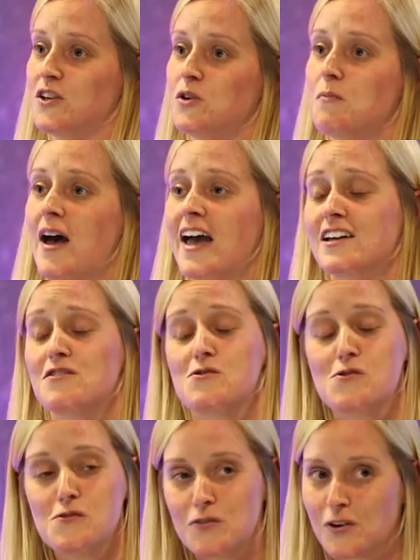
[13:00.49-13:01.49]
who pay an
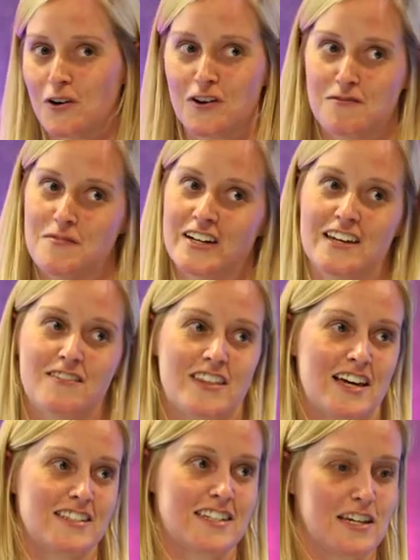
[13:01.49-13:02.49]
awful lot of money for
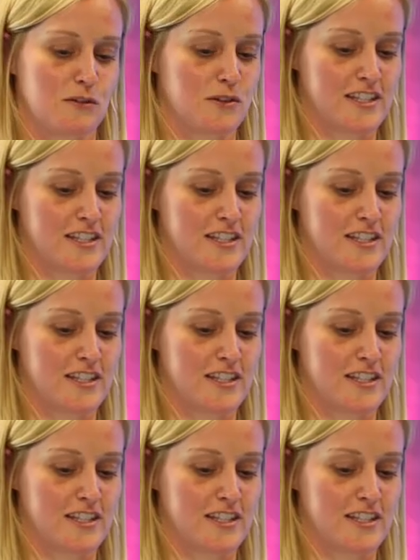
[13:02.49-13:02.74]
that skill